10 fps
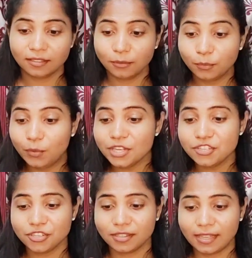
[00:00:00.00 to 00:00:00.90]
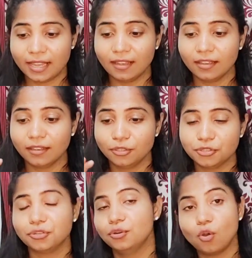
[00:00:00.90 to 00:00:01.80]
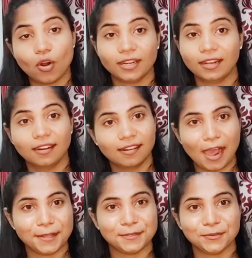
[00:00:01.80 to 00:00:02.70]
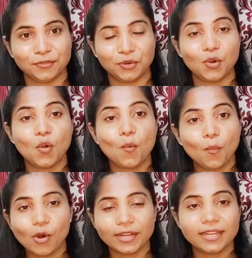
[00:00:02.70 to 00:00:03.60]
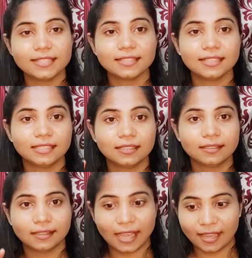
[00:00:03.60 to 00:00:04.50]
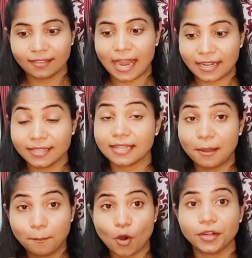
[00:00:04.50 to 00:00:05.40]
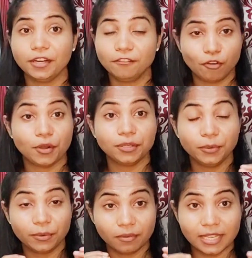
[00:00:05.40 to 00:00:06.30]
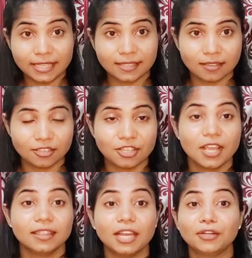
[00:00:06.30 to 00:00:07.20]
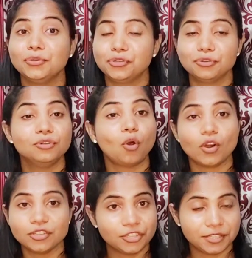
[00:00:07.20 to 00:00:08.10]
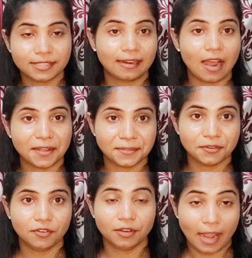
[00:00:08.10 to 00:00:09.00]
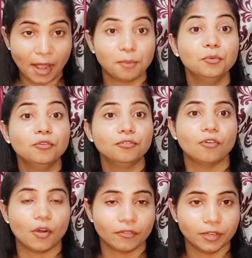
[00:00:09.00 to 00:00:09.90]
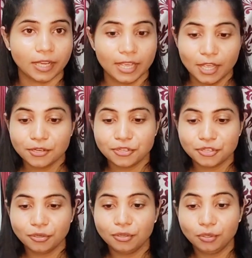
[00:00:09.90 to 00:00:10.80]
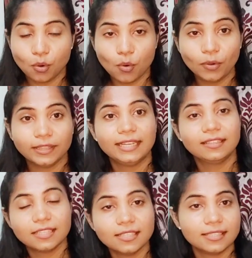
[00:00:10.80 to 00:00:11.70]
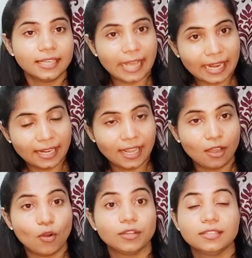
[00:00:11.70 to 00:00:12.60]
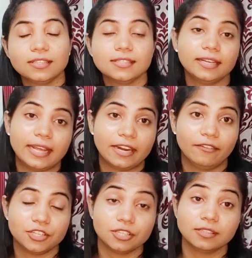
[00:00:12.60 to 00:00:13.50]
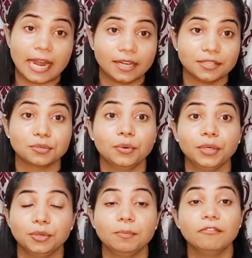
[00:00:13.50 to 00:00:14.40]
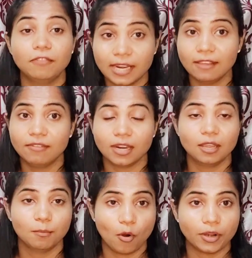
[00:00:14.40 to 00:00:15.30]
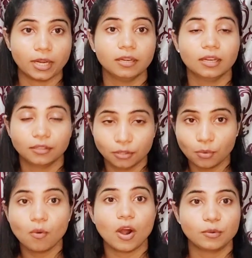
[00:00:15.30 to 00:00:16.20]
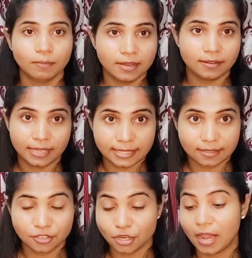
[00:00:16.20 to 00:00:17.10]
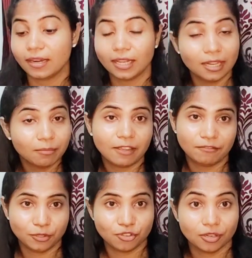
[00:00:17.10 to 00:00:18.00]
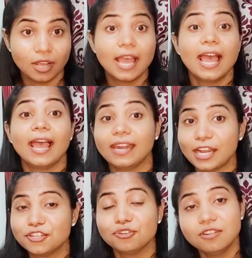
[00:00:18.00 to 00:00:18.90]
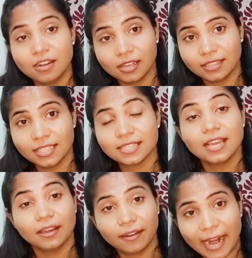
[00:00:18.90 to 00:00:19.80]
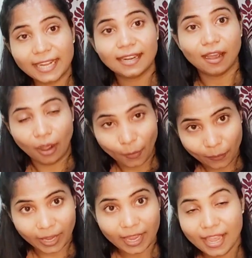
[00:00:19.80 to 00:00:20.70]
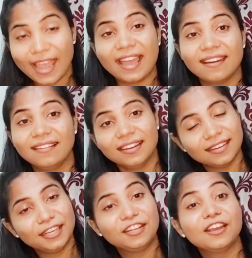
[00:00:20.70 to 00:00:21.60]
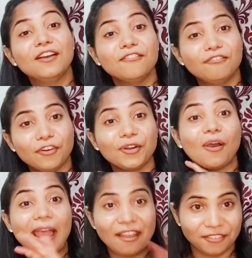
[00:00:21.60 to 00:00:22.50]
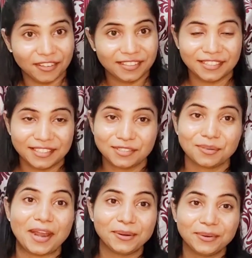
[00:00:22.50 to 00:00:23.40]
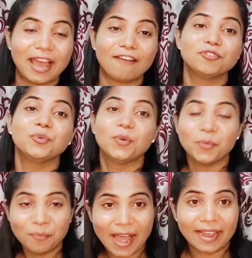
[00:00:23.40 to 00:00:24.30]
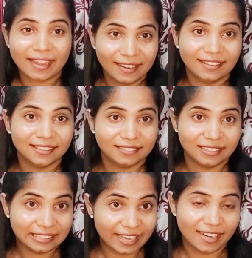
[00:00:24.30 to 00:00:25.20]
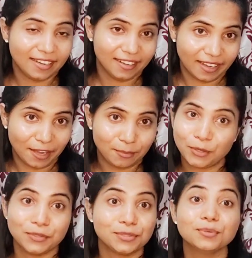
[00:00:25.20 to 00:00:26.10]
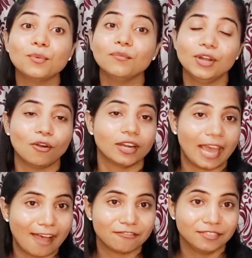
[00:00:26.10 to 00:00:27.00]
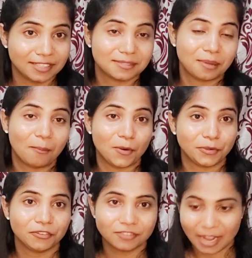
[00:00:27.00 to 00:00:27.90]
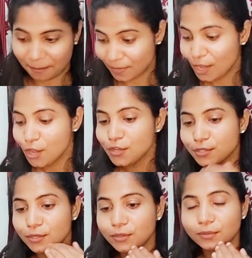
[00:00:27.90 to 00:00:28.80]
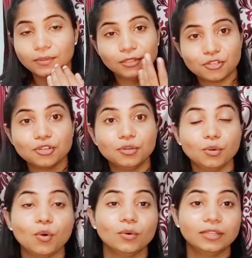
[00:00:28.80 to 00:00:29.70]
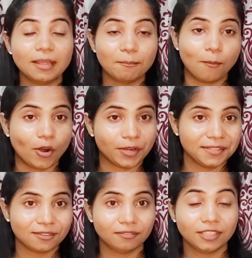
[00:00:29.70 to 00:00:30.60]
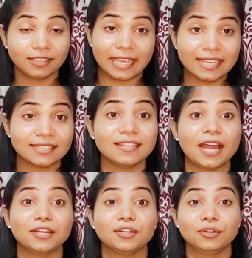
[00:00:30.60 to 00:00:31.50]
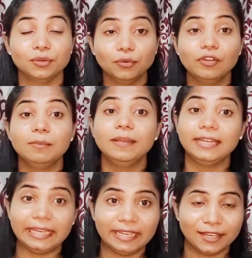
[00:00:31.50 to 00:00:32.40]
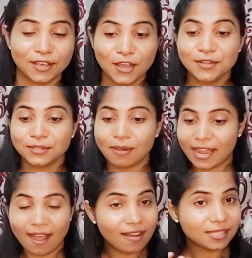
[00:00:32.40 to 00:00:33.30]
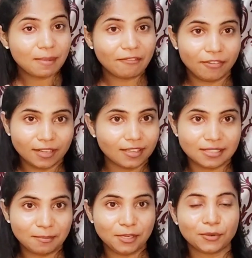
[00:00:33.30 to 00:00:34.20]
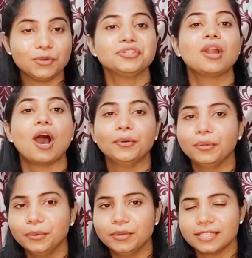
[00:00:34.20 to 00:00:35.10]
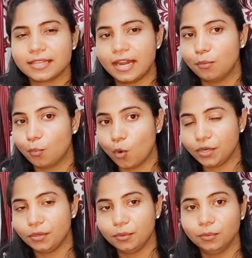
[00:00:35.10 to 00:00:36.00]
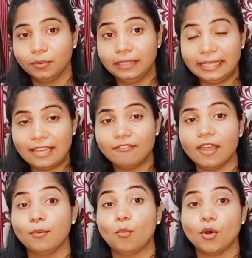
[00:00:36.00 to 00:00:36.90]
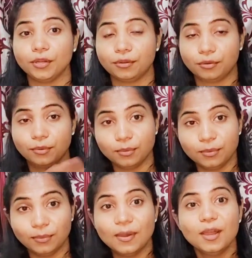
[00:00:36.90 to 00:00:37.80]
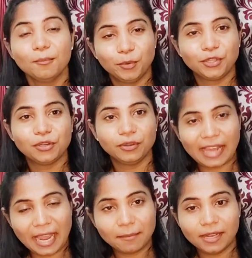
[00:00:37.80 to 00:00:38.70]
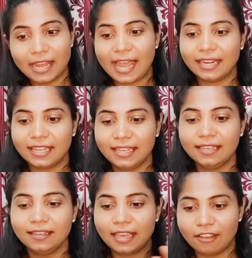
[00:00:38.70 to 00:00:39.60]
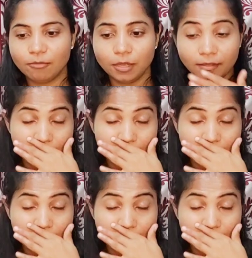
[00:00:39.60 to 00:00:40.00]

which thing you should not glance over. What is the thing that is important for your research that you should not just glance over and move forward. Should know that this is the technique or this is the derivation that is going to be very important throughout my research and in my future, and I should learn this right away and learn it forever, so I don't have to go back and learn again and again, because you will not have this amount of time. So you should know the importance of the things that you will be needing. So I asked my friend the similar question, how do you decide what to leave and what to put your time in? And he gave me